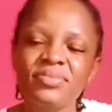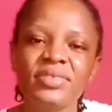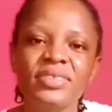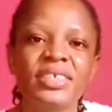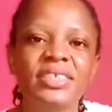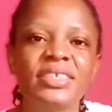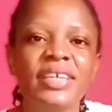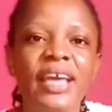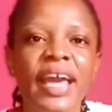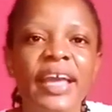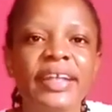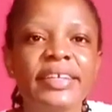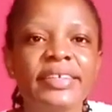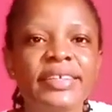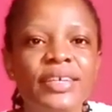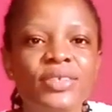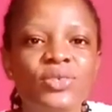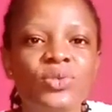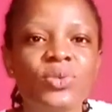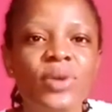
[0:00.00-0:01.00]
They said I
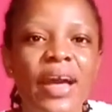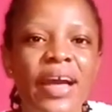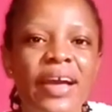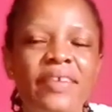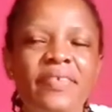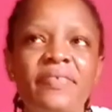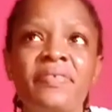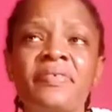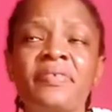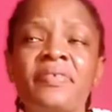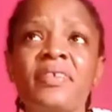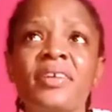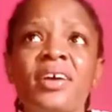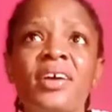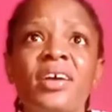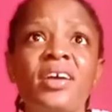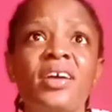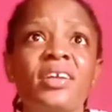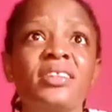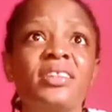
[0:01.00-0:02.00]
needed to have
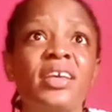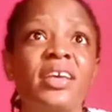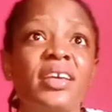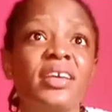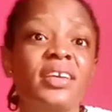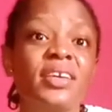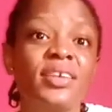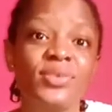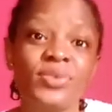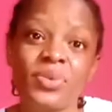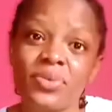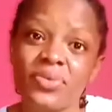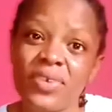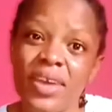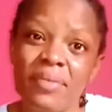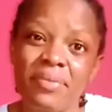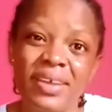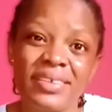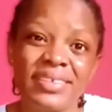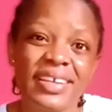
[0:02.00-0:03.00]
10k
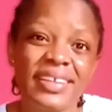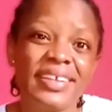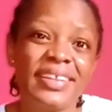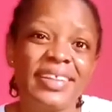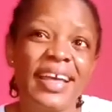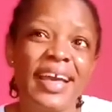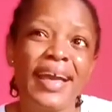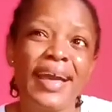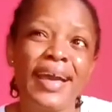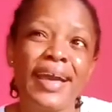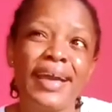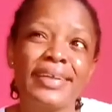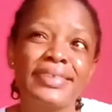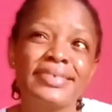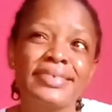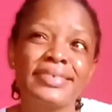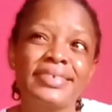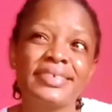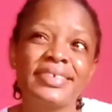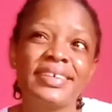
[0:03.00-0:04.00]
subscribers, and then I had
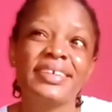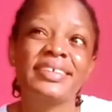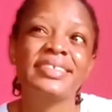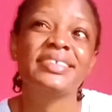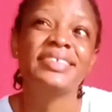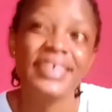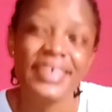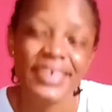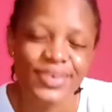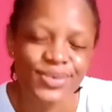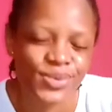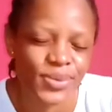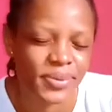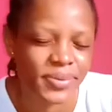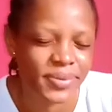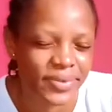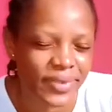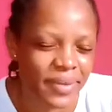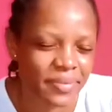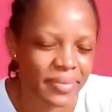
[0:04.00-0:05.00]
8k
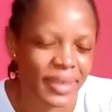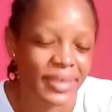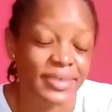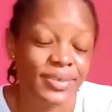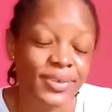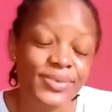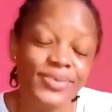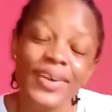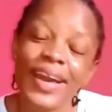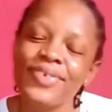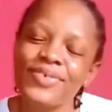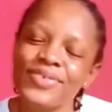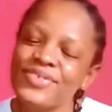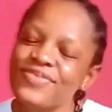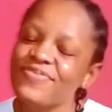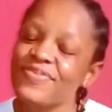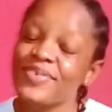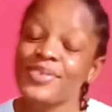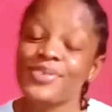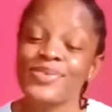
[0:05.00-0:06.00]
subscribers, although I
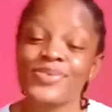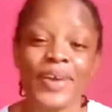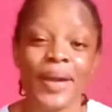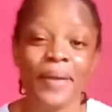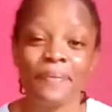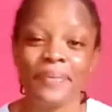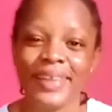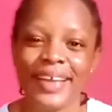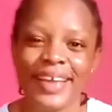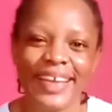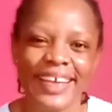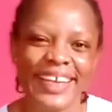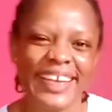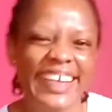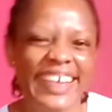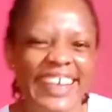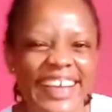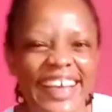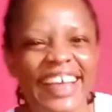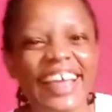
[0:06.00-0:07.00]
use free to apply.
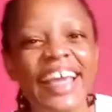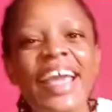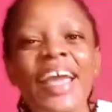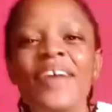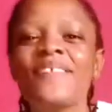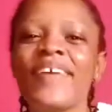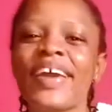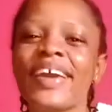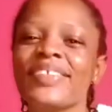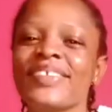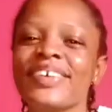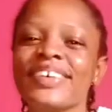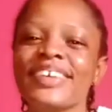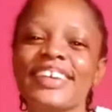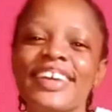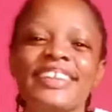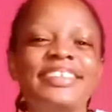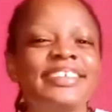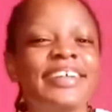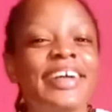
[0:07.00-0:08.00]
But I don't
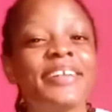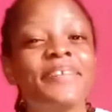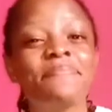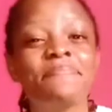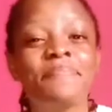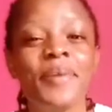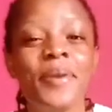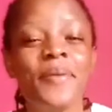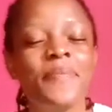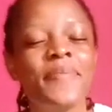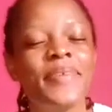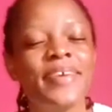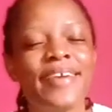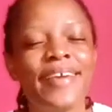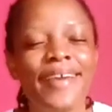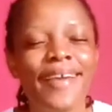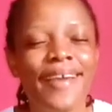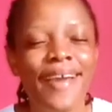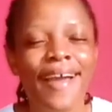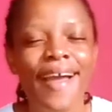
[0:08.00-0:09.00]
get it, and you pay
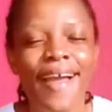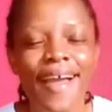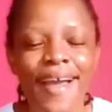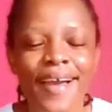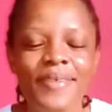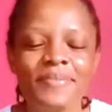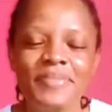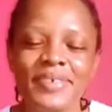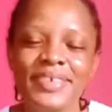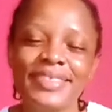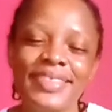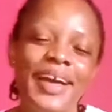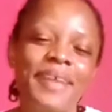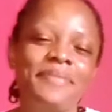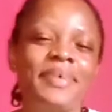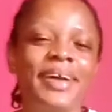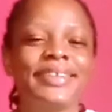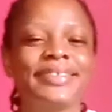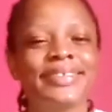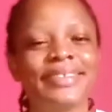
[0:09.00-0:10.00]
me but now
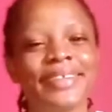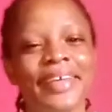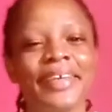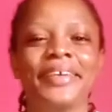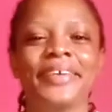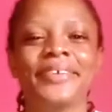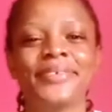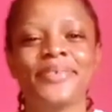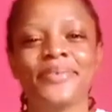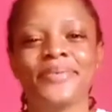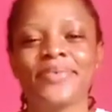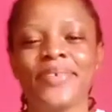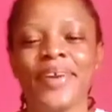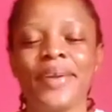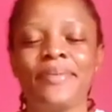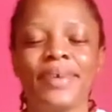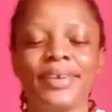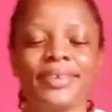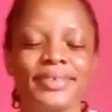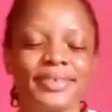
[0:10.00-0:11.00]
I'm at 10k
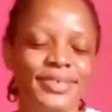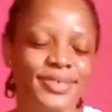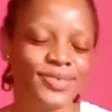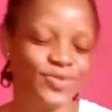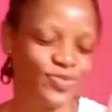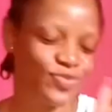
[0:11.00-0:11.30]
subscribers.